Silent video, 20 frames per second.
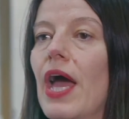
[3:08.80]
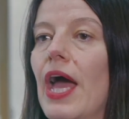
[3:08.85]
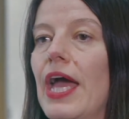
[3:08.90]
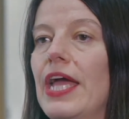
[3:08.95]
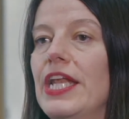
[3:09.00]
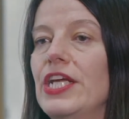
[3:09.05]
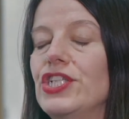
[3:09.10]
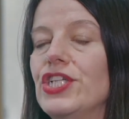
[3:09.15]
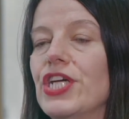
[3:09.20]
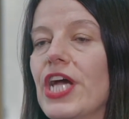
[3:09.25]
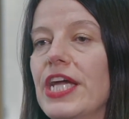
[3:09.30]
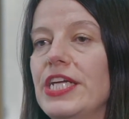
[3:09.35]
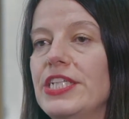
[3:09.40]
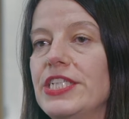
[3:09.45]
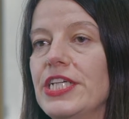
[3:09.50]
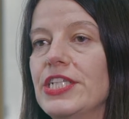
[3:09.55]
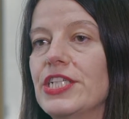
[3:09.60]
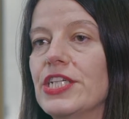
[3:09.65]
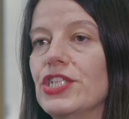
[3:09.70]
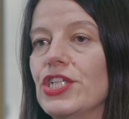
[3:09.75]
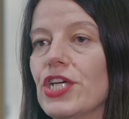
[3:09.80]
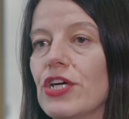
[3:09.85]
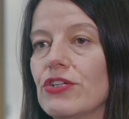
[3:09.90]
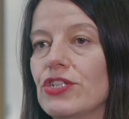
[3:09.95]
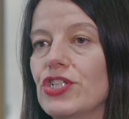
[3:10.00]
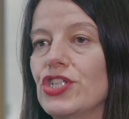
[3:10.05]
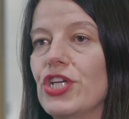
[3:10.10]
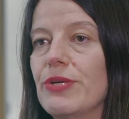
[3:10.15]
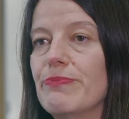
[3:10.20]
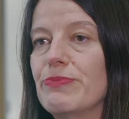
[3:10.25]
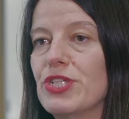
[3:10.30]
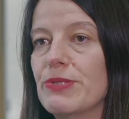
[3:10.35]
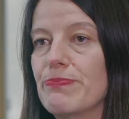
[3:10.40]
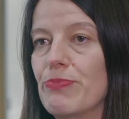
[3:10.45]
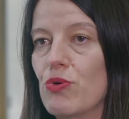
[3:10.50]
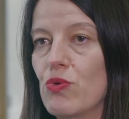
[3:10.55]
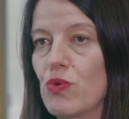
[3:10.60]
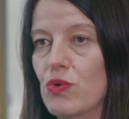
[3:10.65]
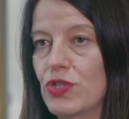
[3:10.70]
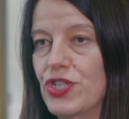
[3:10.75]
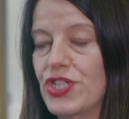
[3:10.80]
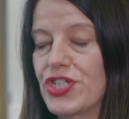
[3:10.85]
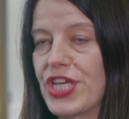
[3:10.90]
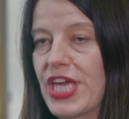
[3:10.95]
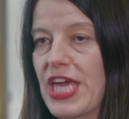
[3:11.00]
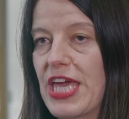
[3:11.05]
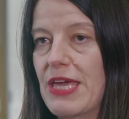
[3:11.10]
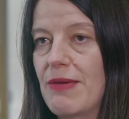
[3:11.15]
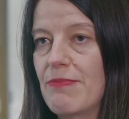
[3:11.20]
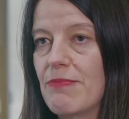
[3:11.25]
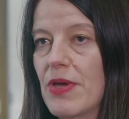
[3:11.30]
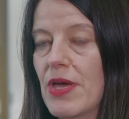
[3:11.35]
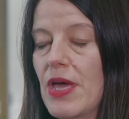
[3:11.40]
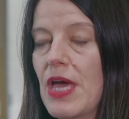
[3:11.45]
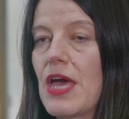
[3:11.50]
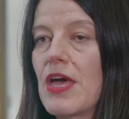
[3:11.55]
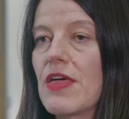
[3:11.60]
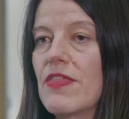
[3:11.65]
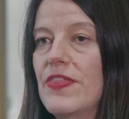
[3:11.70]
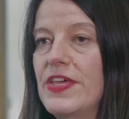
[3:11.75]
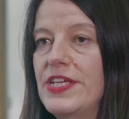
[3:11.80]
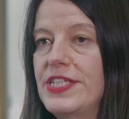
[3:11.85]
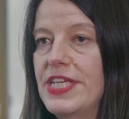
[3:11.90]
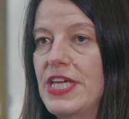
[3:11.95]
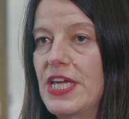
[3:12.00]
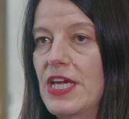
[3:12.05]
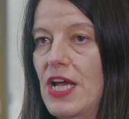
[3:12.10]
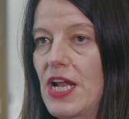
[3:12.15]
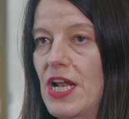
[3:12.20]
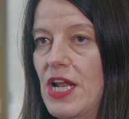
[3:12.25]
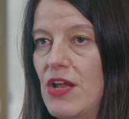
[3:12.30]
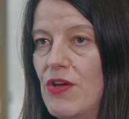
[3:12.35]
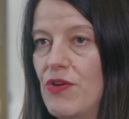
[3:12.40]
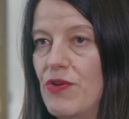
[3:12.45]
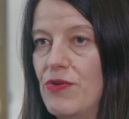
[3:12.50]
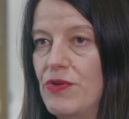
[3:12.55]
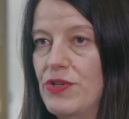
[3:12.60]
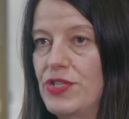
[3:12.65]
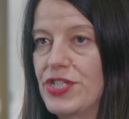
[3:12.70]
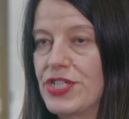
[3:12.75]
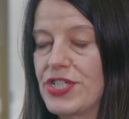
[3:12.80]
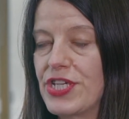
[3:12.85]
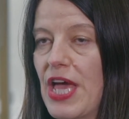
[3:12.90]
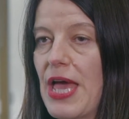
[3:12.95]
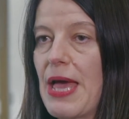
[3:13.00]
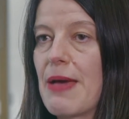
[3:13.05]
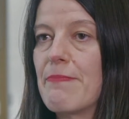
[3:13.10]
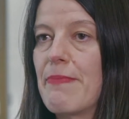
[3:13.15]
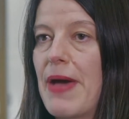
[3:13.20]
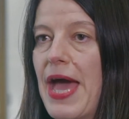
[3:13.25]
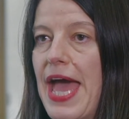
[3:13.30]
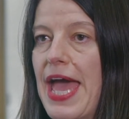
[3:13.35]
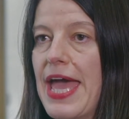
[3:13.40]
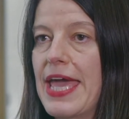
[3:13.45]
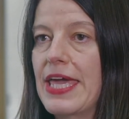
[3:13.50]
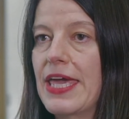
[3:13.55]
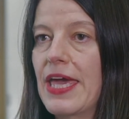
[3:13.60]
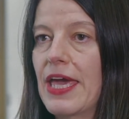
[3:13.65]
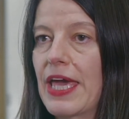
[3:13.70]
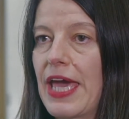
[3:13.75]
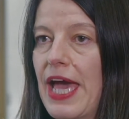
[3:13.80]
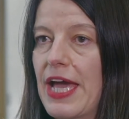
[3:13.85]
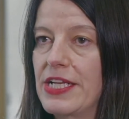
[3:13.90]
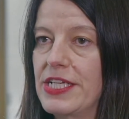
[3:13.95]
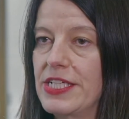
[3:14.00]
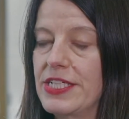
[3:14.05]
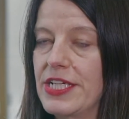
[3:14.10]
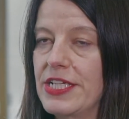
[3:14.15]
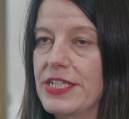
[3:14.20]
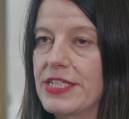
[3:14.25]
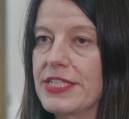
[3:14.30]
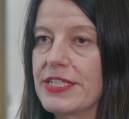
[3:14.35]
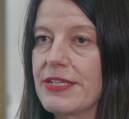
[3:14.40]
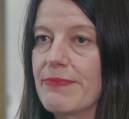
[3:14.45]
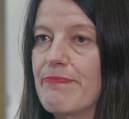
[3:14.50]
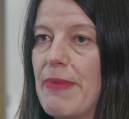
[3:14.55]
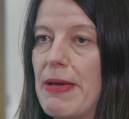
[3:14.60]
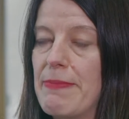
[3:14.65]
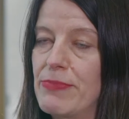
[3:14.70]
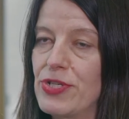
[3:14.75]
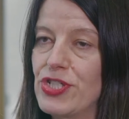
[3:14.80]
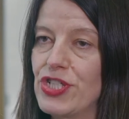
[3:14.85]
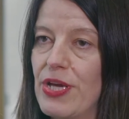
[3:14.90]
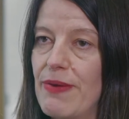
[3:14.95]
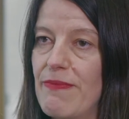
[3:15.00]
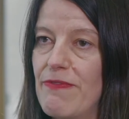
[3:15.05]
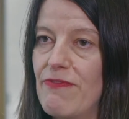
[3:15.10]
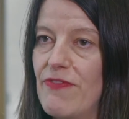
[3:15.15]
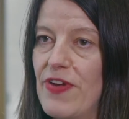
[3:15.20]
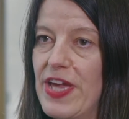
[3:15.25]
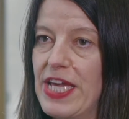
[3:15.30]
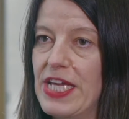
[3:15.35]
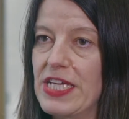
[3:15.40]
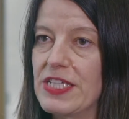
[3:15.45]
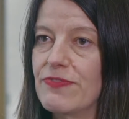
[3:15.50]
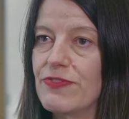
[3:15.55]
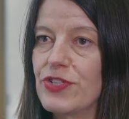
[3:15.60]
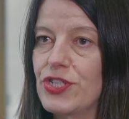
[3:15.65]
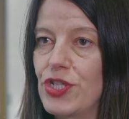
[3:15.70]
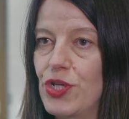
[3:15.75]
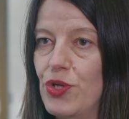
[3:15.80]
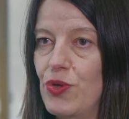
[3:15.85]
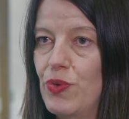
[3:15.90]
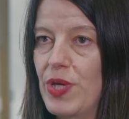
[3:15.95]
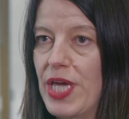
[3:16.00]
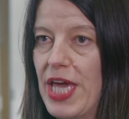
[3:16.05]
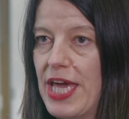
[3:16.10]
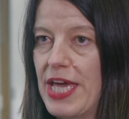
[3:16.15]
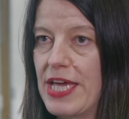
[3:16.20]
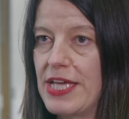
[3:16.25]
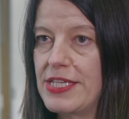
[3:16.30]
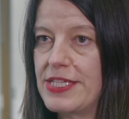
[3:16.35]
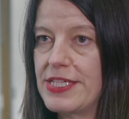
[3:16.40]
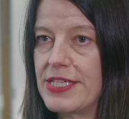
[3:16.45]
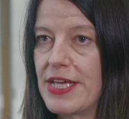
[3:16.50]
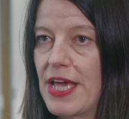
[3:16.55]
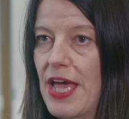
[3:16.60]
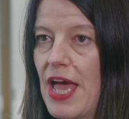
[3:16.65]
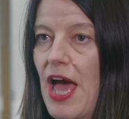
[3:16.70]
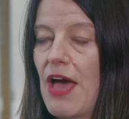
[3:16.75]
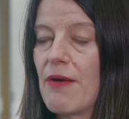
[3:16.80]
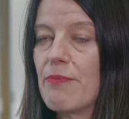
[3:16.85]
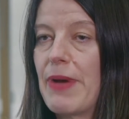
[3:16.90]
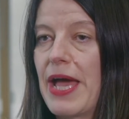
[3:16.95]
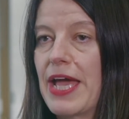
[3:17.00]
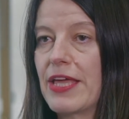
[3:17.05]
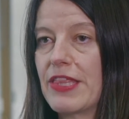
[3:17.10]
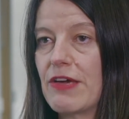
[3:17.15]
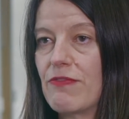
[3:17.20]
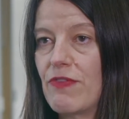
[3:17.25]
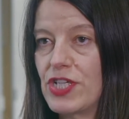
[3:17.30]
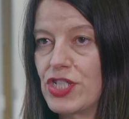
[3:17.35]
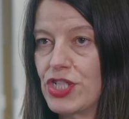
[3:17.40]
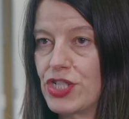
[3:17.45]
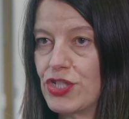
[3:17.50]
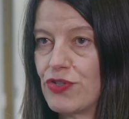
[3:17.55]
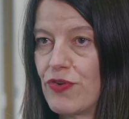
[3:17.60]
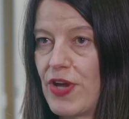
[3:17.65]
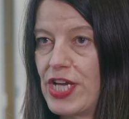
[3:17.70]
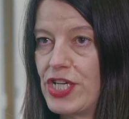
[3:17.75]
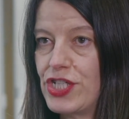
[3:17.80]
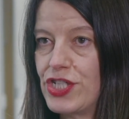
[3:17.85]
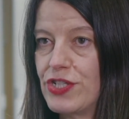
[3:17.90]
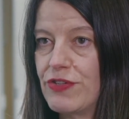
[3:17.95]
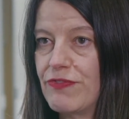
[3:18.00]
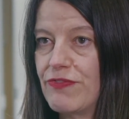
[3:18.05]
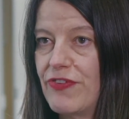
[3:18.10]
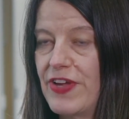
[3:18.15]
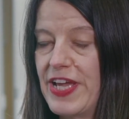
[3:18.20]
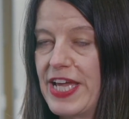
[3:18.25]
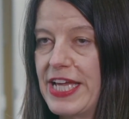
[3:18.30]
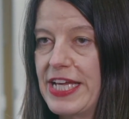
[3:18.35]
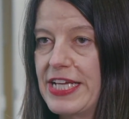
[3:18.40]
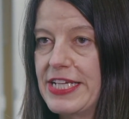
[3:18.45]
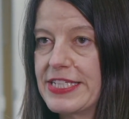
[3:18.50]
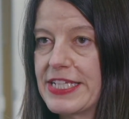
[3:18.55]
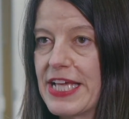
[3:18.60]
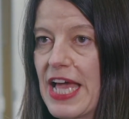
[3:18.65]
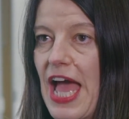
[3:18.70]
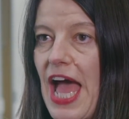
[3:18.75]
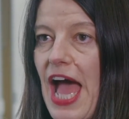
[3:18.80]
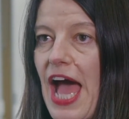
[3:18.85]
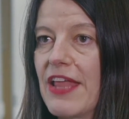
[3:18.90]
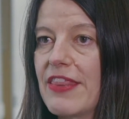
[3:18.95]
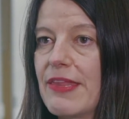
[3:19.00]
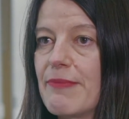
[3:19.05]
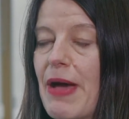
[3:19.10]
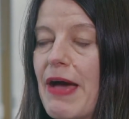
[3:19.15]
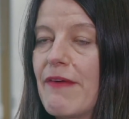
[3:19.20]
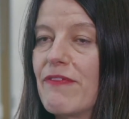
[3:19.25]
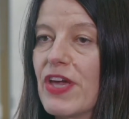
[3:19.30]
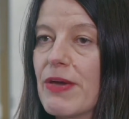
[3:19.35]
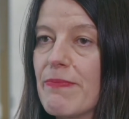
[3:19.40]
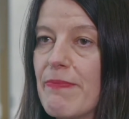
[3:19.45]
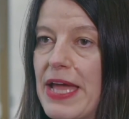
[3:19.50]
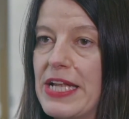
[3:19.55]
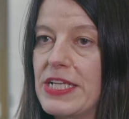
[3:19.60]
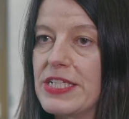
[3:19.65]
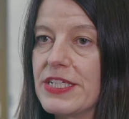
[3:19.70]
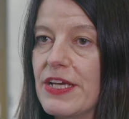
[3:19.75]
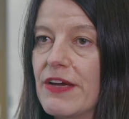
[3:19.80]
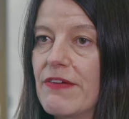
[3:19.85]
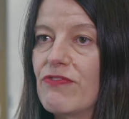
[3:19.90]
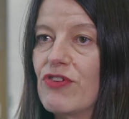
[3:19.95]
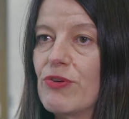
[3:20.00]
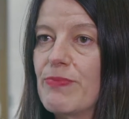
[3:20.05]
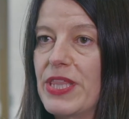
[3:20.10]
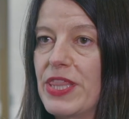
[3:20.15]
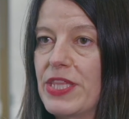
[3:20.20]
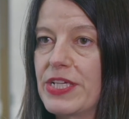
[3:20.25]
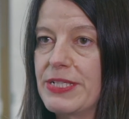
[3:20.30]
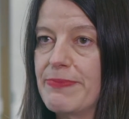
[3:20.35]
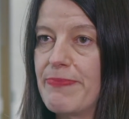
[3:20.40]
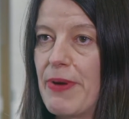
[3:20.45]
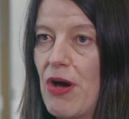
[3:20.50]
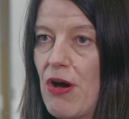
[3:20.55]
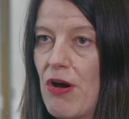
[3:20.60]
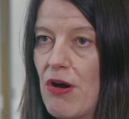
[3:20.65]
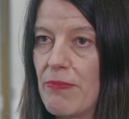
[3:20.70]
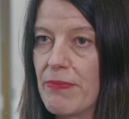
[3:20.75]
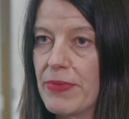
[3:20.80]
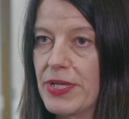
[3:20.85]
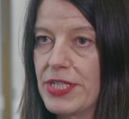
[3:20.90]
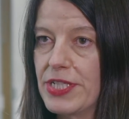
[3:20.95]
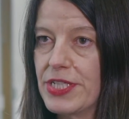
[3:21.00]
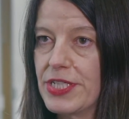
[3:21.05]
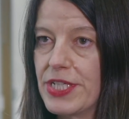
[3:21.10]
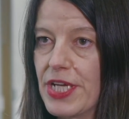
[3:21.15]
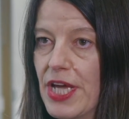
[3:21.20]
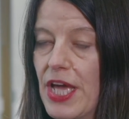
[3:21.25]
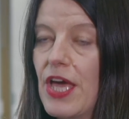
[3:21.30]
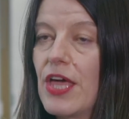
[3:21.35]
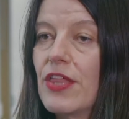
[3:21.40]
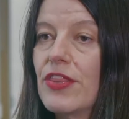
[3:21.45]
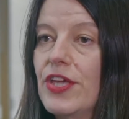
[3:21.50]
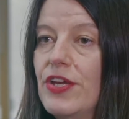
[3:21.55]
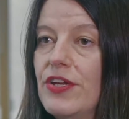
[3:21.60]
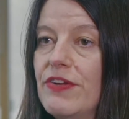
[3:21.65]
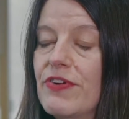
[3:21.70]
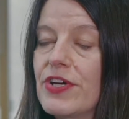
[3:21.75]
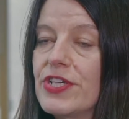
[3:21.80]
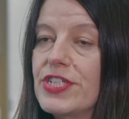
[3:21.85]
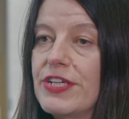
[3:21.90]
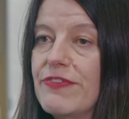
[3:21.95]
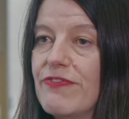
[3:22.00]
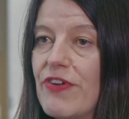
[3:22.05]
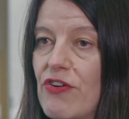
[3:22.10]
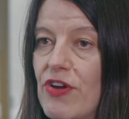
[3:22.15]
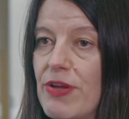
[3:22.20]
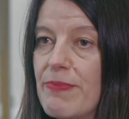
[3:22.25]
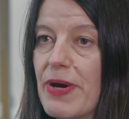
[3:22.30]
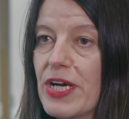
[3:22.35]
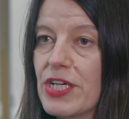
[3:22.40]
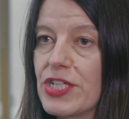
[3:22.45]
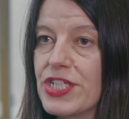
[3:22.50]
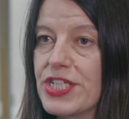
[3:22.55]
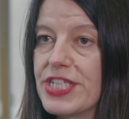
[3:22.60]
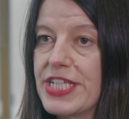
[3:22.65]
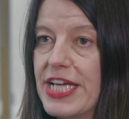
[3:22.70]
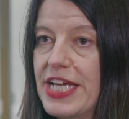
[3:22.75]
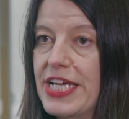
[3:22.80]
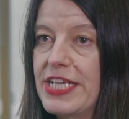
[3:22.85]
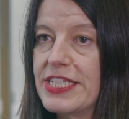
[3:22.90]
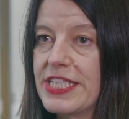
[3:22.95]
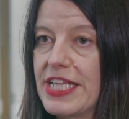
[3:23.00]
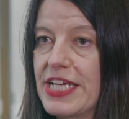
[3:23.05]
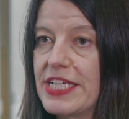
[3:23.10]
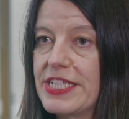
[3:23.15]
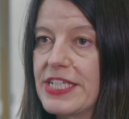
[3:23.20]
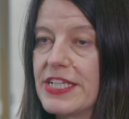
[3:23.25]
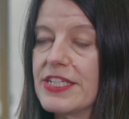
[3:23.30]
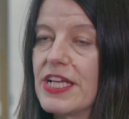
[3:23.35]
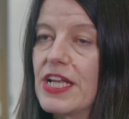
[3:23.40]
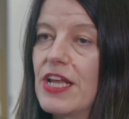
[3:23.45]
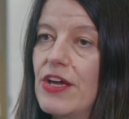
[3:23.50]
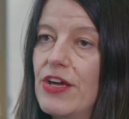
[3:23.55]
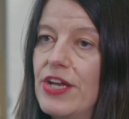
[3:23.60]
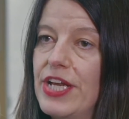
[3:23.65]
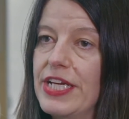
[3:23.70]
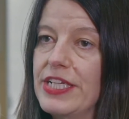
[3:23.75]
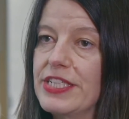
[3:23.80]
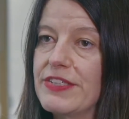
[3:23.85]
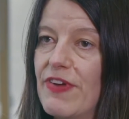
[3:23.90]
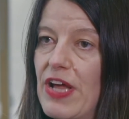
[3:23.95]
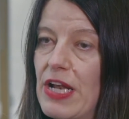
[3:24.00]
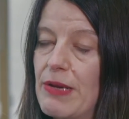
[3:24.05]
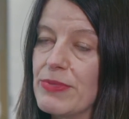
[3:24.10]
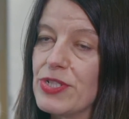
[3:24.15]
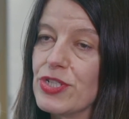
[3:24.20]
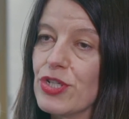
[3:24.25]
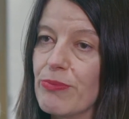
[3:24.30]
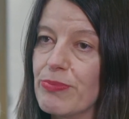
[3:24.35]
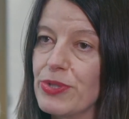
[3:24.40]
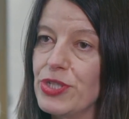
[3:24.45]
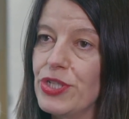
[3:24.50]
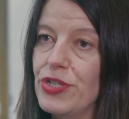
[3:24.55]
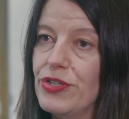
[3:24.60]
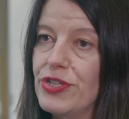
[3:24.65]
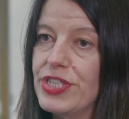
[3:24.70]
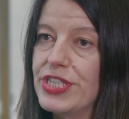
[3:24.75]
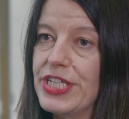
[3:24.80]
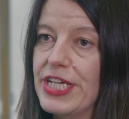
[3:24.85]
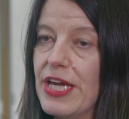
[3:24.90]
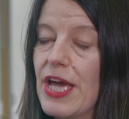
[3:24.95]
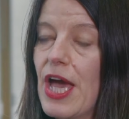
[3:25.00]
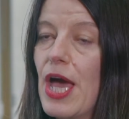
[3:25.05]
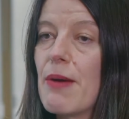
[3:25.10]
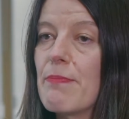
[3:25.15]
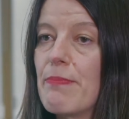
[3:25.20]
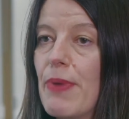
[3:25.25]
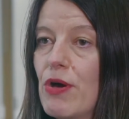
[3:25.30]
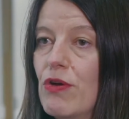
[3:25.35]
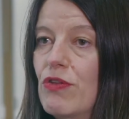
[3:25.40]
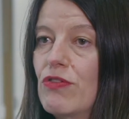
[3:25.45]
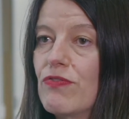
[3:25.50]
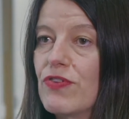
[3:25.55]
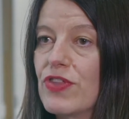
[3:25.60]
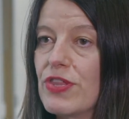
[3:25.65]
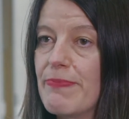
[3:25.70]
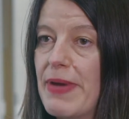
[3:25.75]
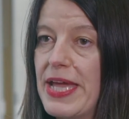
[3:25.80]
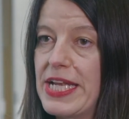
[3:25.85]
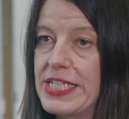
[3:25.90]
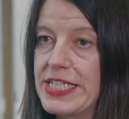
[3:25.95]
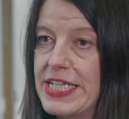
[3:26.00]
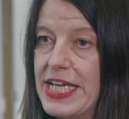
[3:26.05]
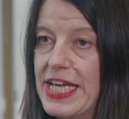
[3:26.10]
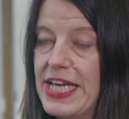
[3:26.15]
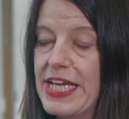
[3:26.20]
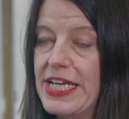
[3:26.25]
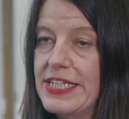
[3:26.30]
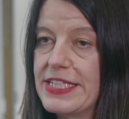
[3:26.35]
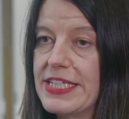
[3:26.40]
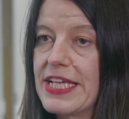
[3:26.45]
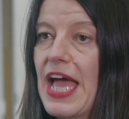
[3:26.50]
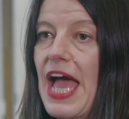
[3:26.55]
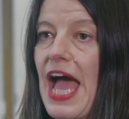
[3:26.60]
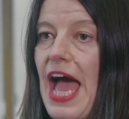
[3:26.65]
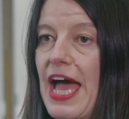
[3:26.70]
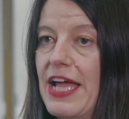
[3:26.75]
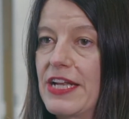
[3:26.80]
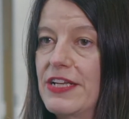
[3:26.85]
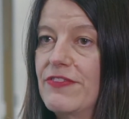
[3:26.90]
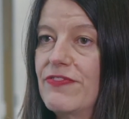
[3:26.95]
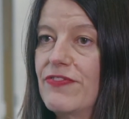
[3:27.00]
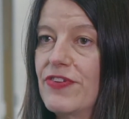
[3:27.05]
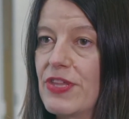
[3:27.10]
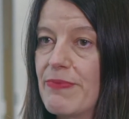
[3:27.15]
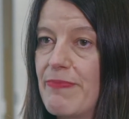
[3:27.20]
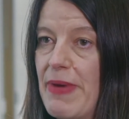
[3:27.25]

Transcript: initiated a chartership support scheme. This includes paying candidates membership fees for 2 years, paying their registration fees, and them having a mentor from in the department. The university very much sees this as a learning development opportunity, both for the mentees and for the